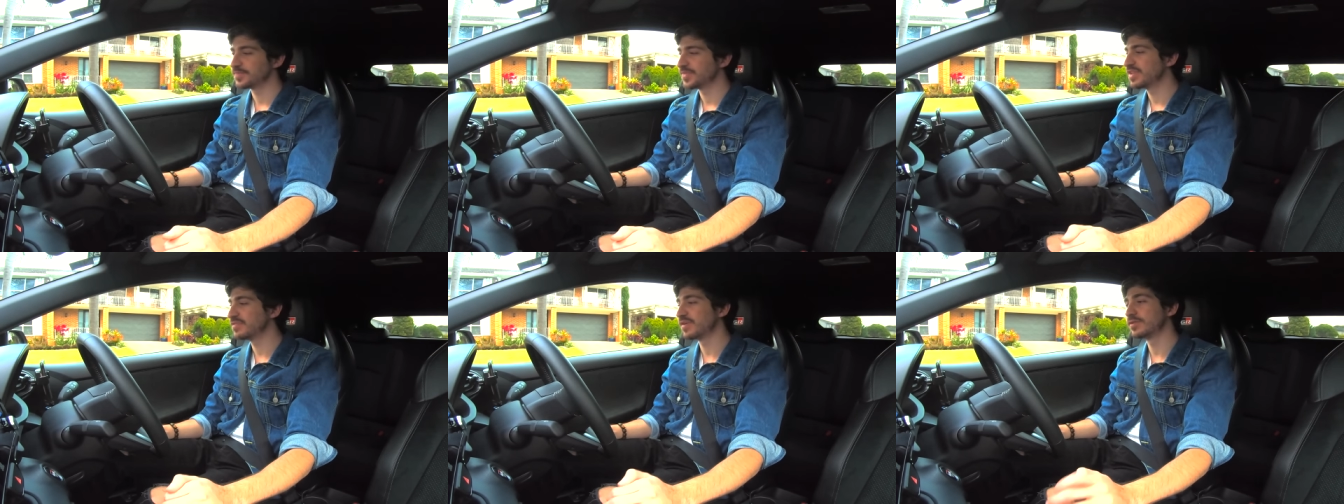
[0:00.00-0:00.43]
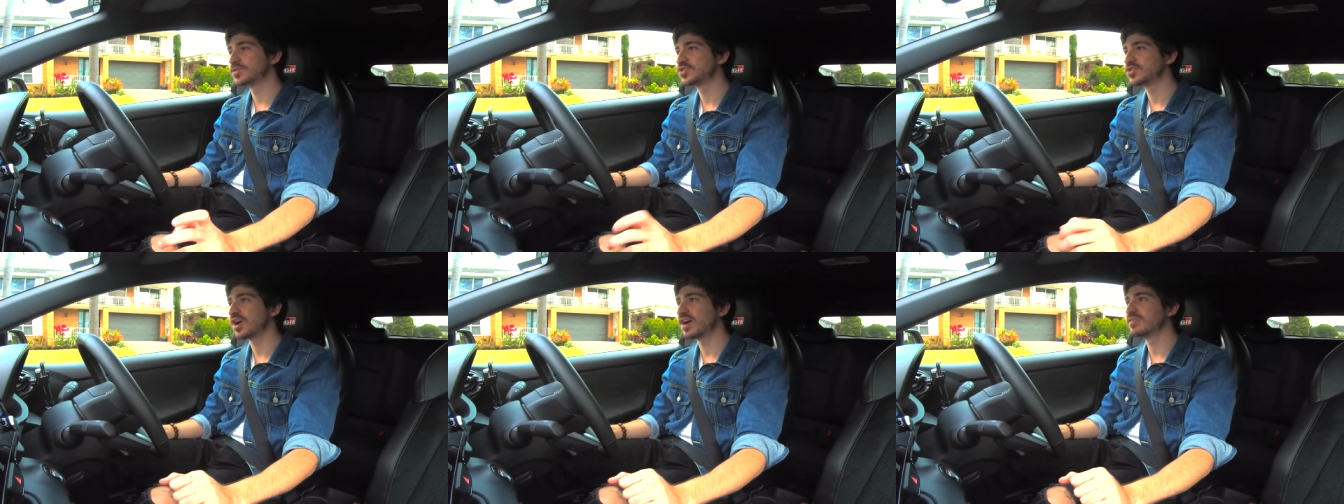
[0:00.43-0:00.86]
if i was
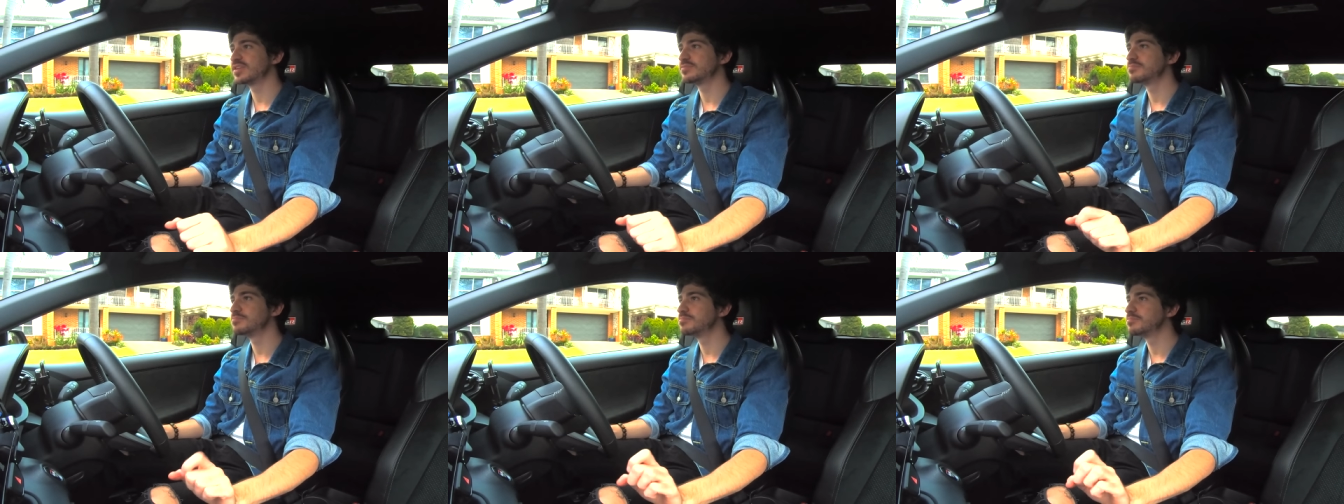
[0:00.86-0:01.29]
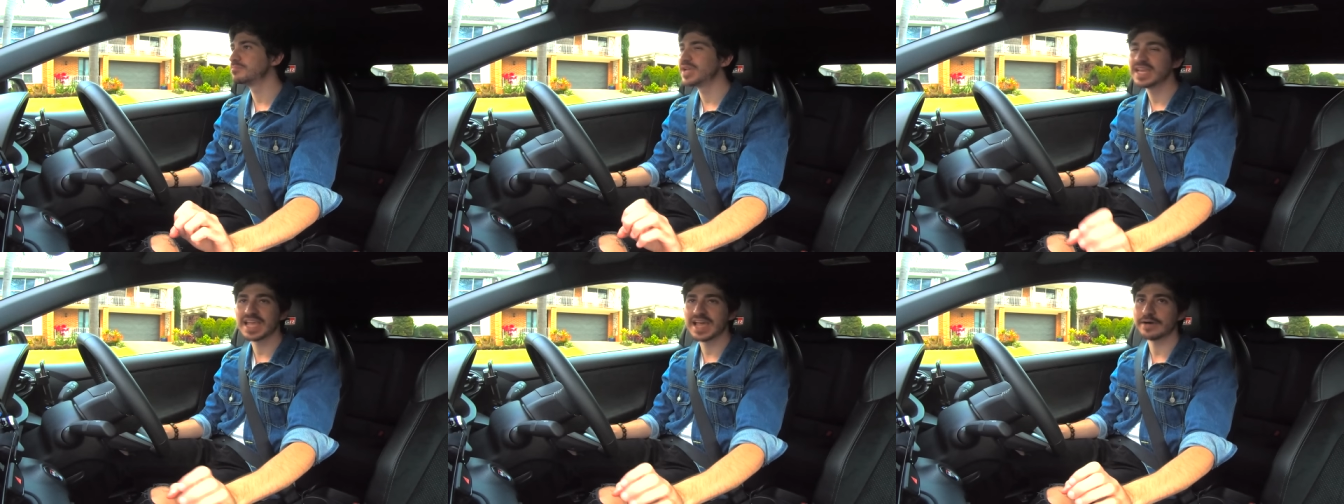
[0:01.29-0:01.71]
driving
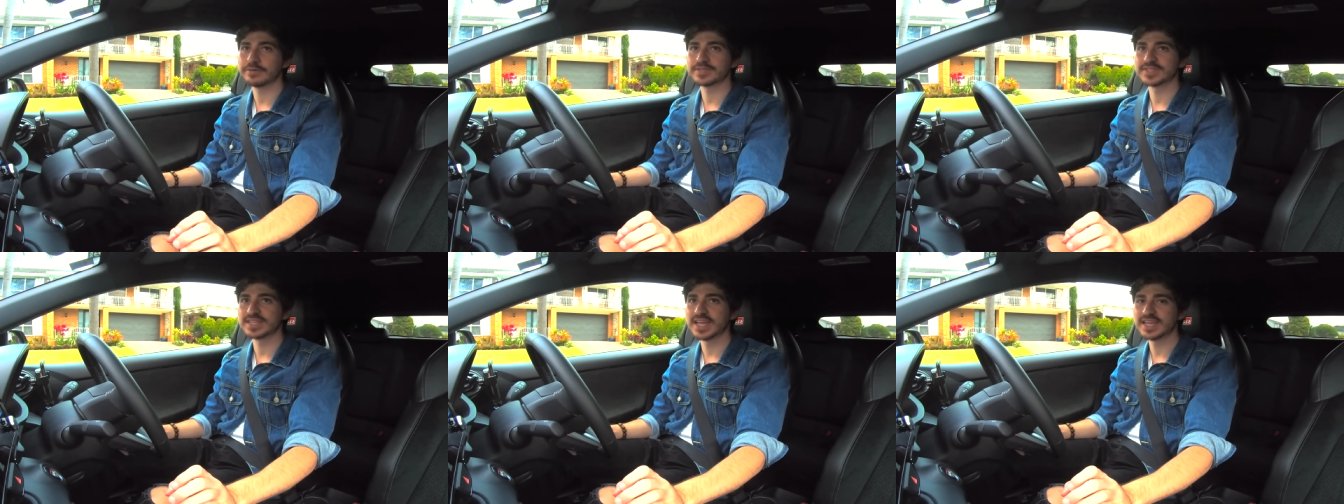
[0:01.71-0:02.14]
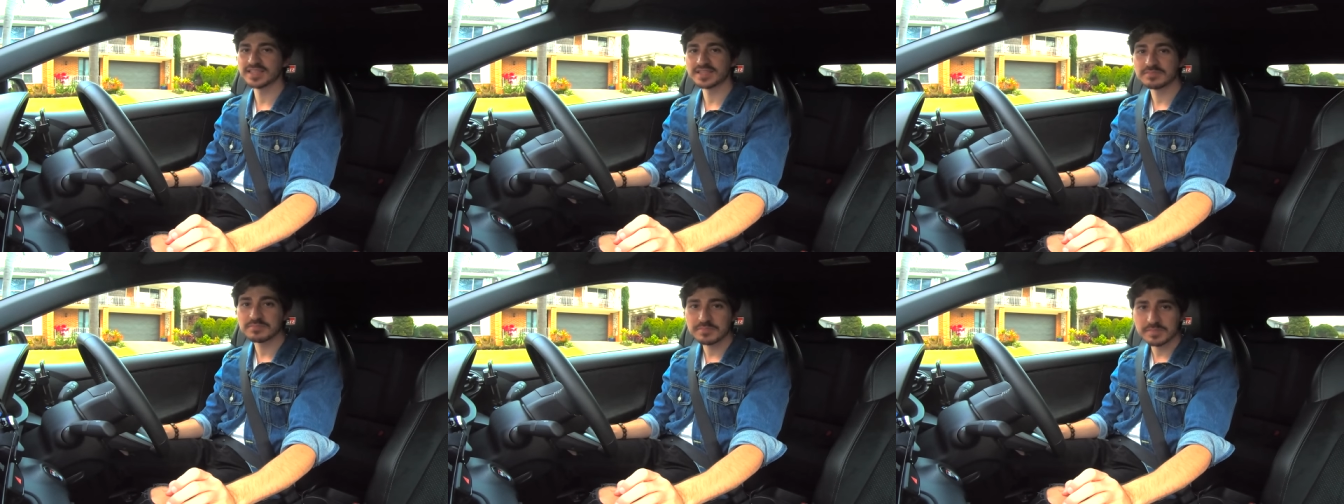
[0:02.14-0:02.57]
many hours a day
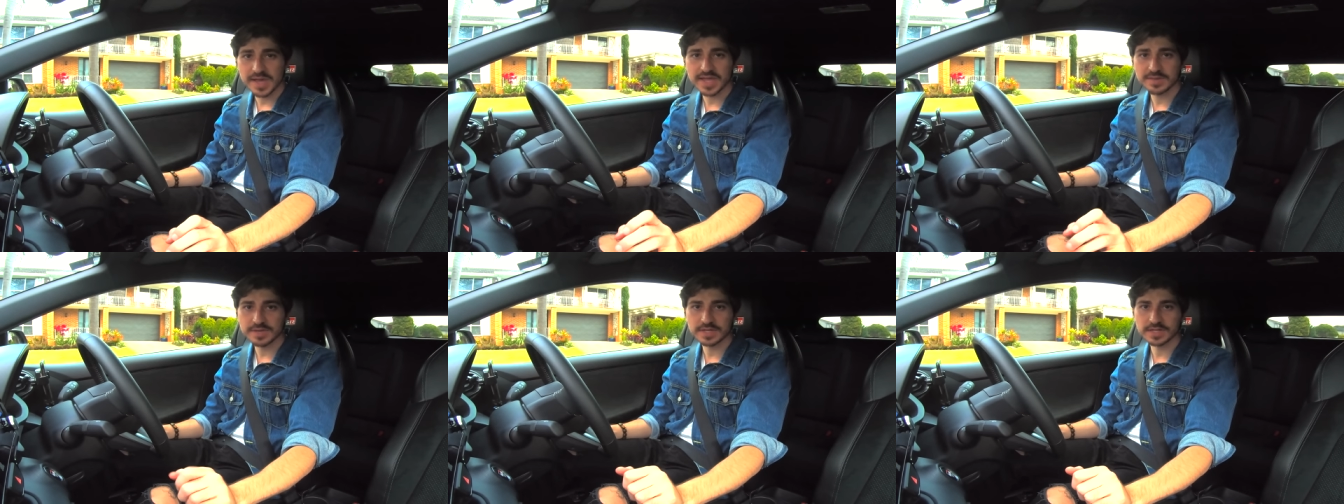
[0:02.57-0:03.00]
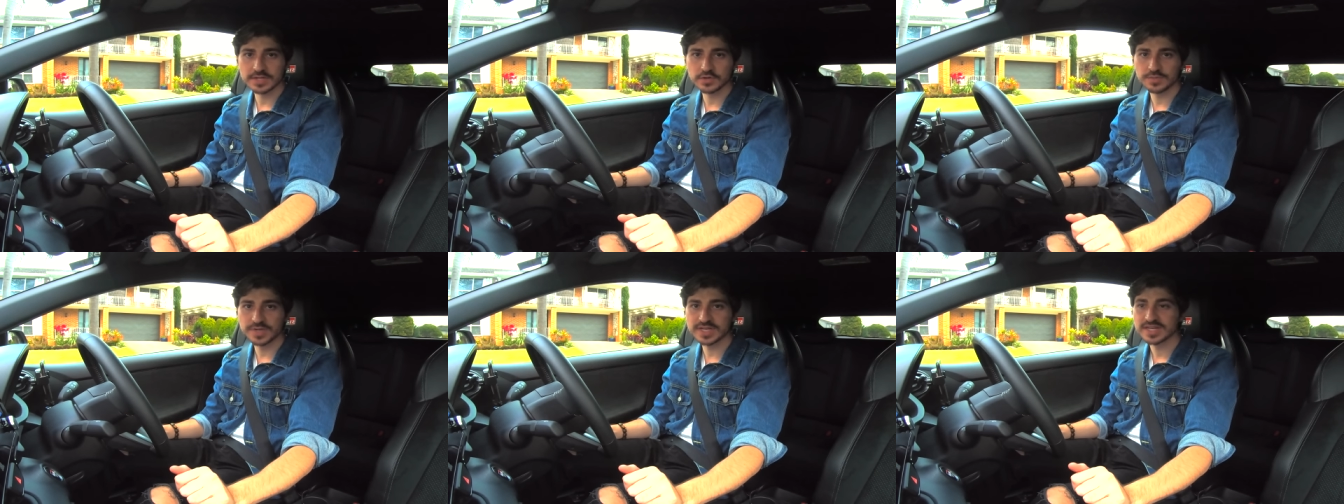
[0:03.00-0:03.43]
then maybe a little
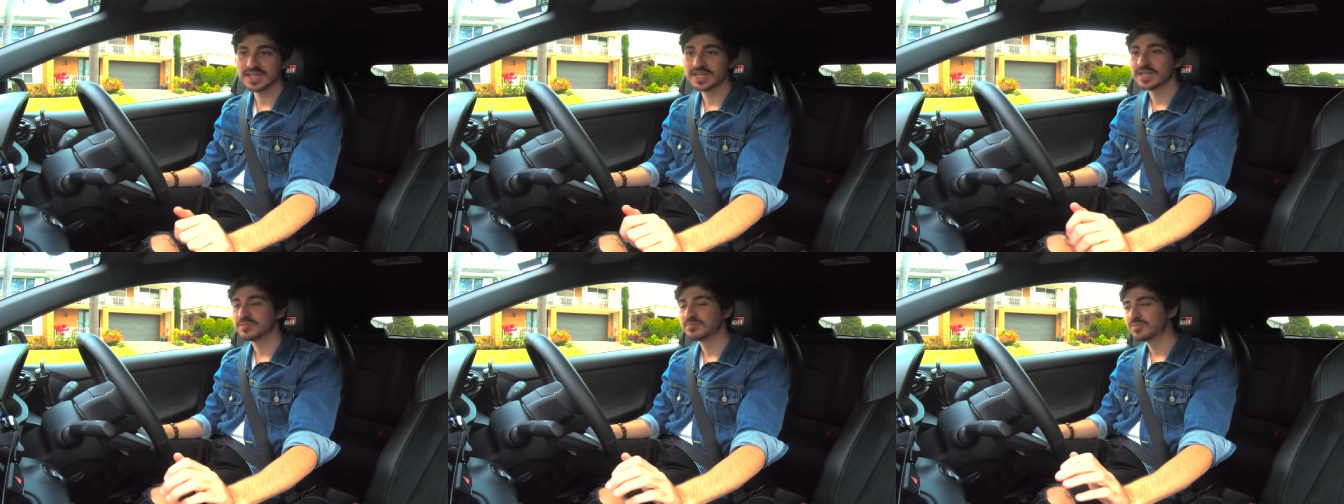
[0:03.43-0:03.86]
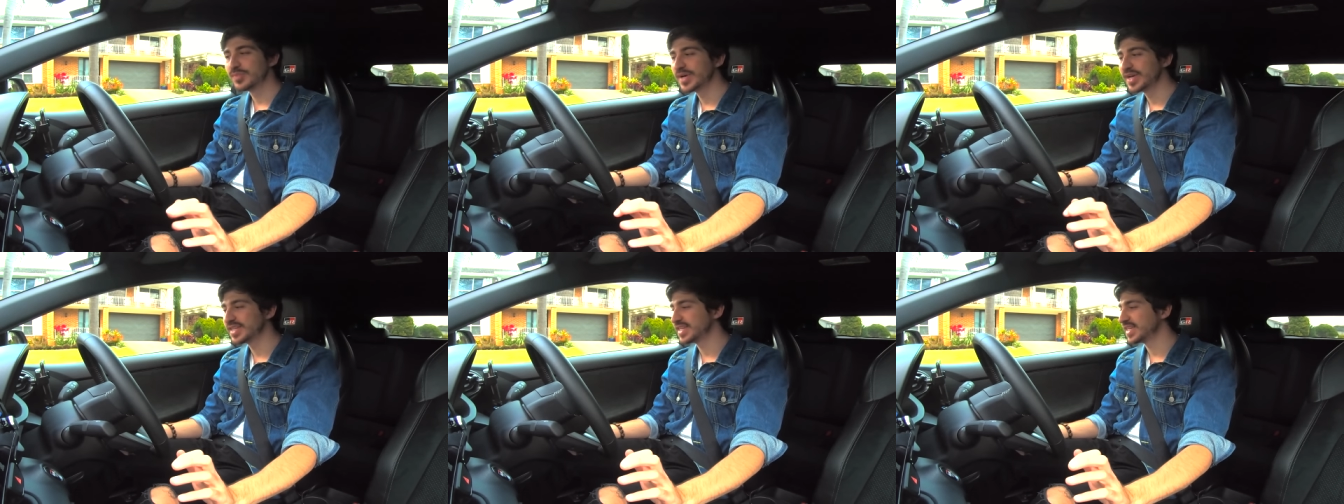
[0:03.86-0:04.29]
bit
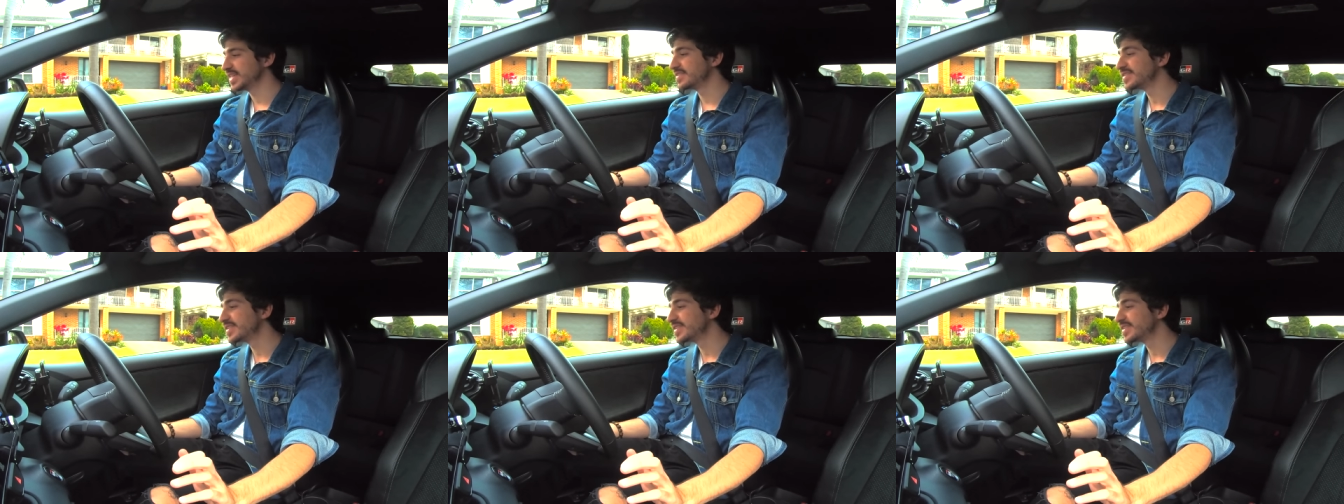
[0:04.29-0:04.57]
but it